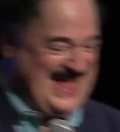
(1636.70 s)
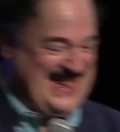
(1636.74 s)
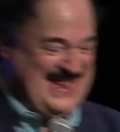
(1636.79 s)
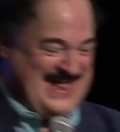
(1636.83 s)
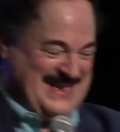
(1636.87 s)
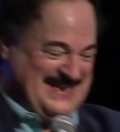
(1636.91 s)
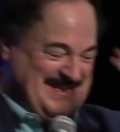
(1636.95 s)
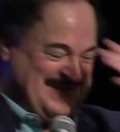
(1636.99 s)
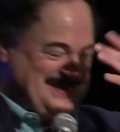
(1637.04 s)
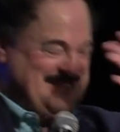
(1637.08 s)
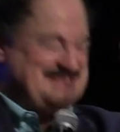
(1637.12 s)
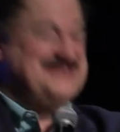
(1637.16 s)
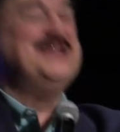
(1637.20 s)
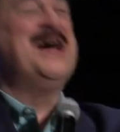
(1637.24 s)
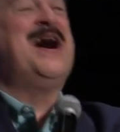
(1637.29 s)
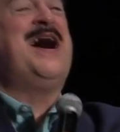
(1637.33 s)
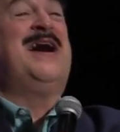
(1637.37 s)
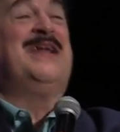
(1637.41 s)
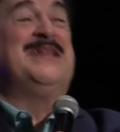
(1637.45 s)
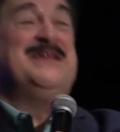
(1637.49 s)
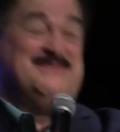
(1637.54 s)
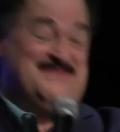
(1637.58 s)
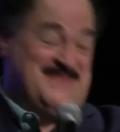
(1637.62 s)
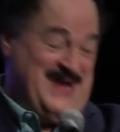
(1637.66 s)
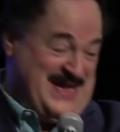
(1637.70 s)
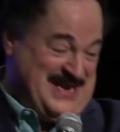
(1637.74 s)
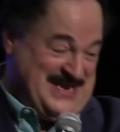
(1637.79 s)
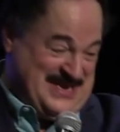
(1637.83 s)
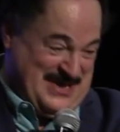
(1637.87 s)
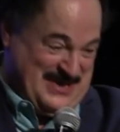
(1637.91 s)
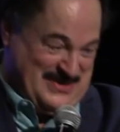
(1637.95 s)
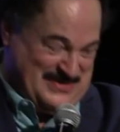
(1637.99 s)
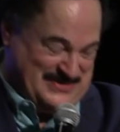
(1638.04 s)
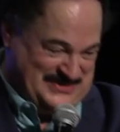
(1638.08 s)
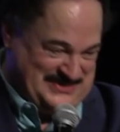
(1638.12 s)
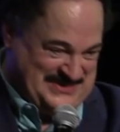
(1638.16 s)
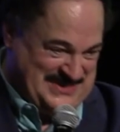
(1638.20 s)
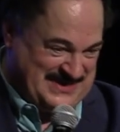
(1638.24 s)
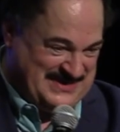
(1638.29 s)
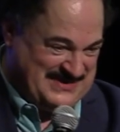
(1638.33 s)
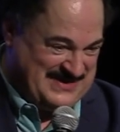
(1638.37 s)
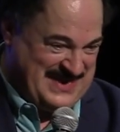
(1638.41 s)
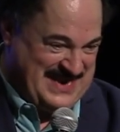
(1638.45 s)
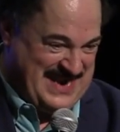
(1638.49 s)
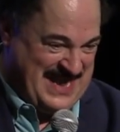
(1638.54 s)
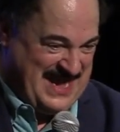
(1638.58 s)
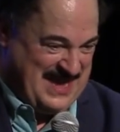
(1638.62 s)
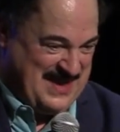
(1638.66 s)
that is not in my notes
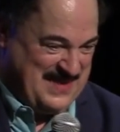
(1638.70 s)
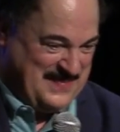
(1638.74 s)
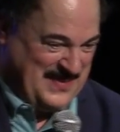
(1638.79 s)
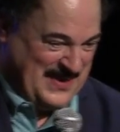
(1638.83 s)
here, and I